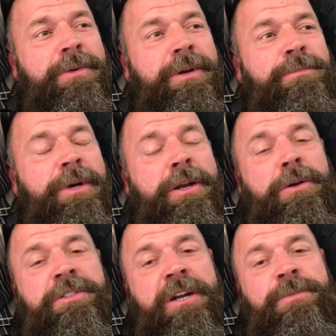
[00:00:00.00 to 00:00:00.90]
My
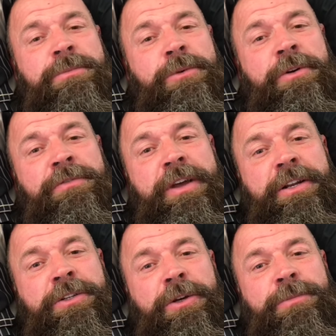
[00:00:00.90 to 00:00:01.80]
butthole's never been more afraid
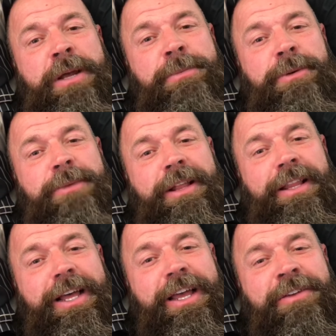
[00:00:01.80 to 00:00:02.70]
of toilet paper in my
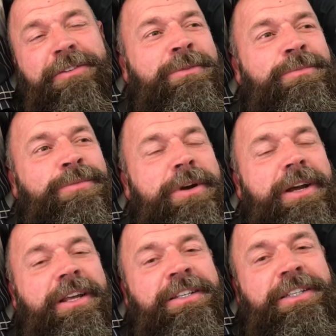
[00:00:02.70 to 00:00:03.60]
life.
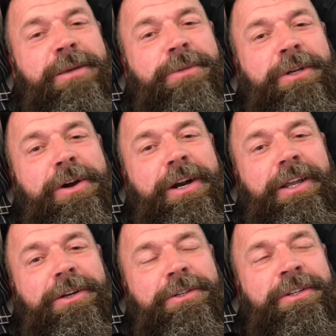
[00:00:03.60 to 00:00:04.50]
Probably gonna skip the
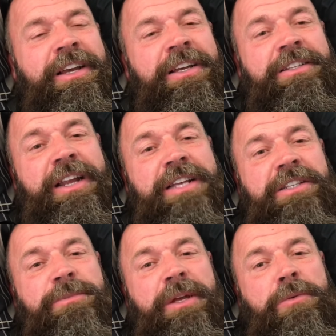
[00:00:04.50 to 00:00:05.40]
cardio.
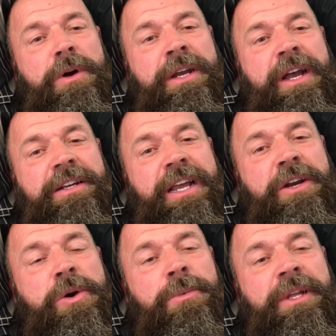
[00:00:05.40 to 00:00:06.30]
Today's gonna be a workout day.
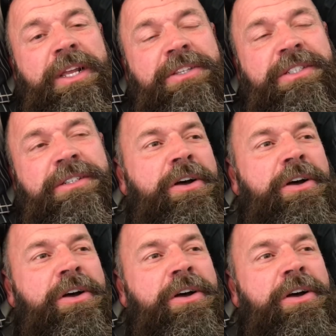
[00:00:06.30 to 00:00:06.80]
Normally it isn't.